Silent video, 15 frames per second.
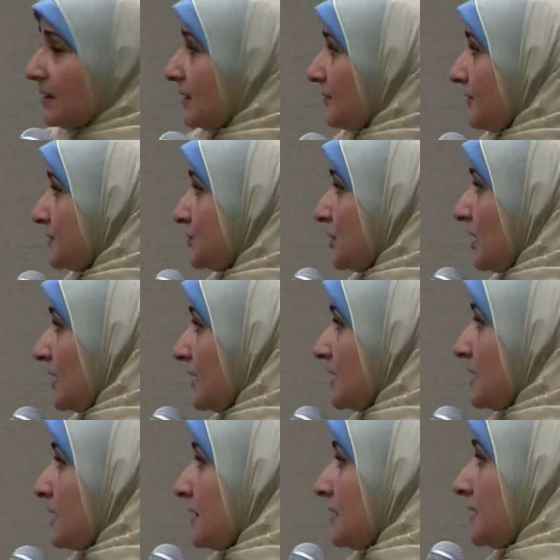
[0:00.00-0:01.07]
fungi,
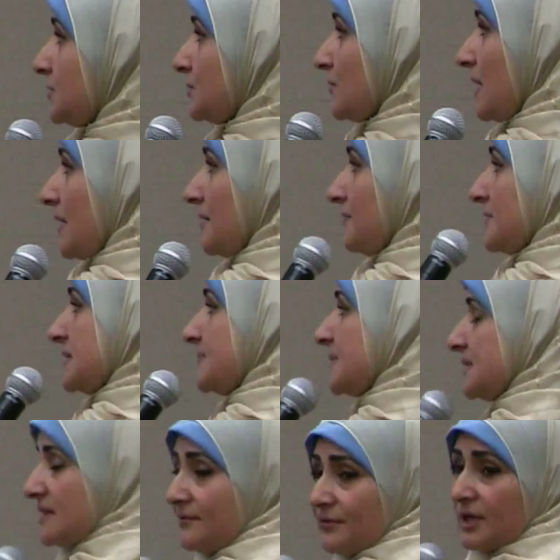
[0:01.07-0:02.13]
they do have a
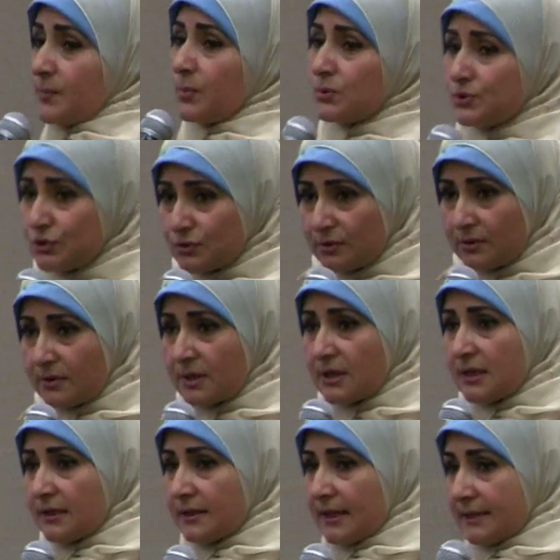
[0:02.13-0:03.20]
specific posture
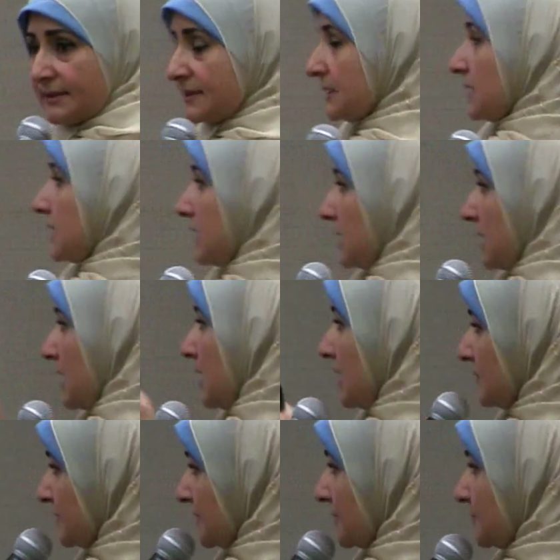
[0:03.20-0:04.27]
that
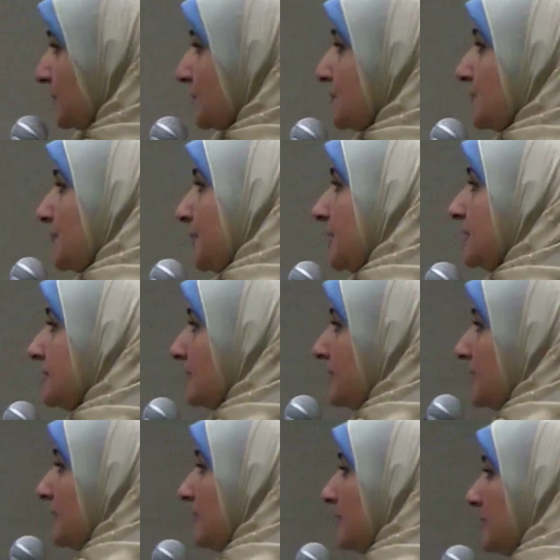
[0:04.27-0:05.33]
allows them to spread their